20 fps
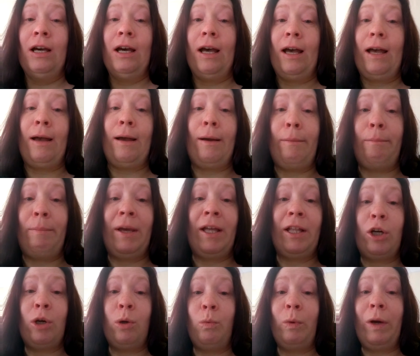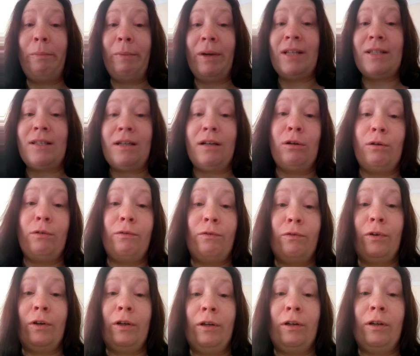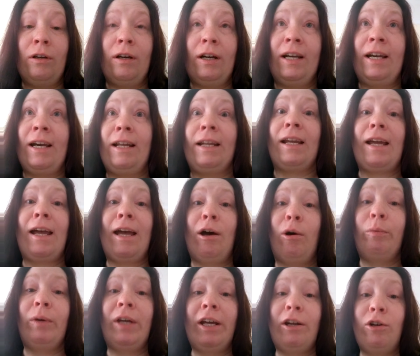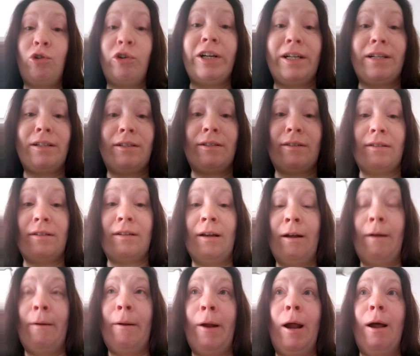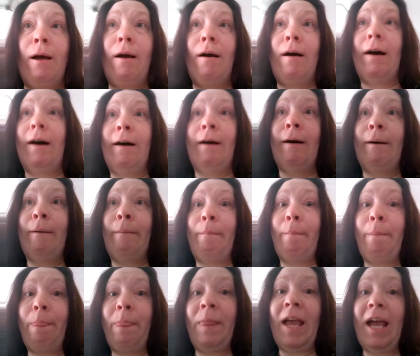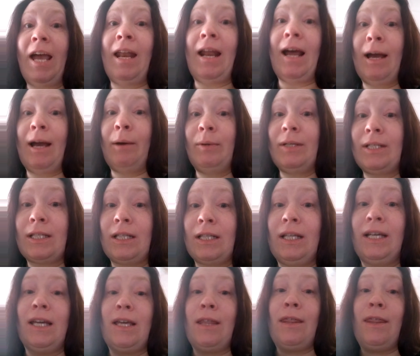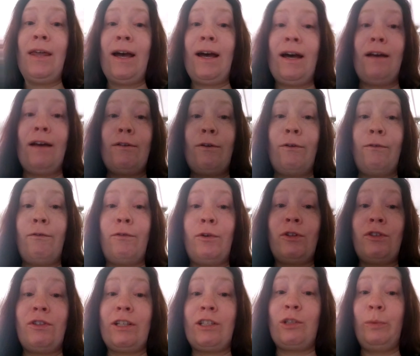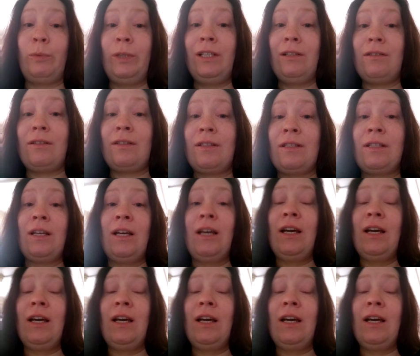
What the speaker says: I barely could wipe myself. I had to get help getting dressed. And I was like that for 6 weeks.